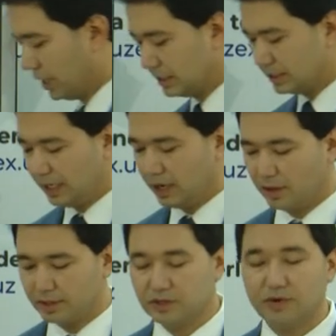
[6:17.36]
can see
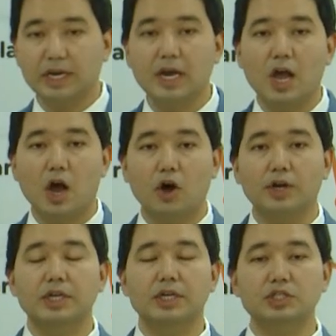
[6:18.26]
on the screen,
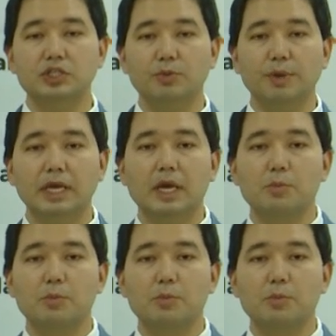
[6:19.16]
on consuming